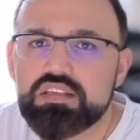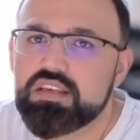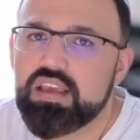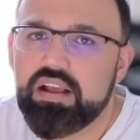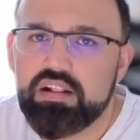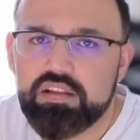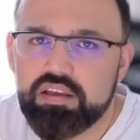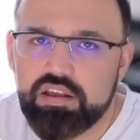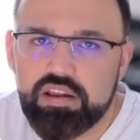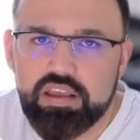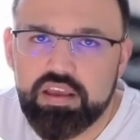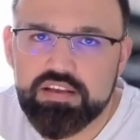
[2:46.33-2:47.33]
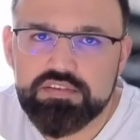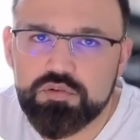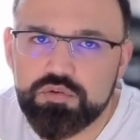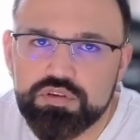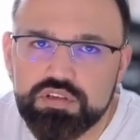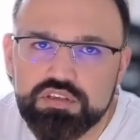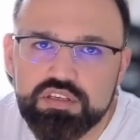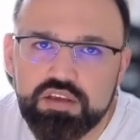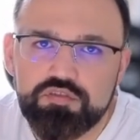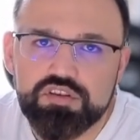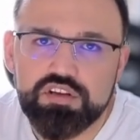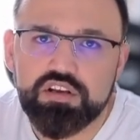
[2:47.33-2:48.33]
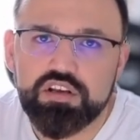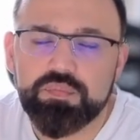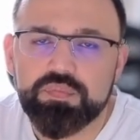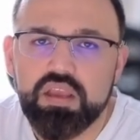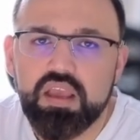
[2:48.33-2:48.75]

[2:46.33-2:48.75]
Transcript: scale their AI solutions efficiently,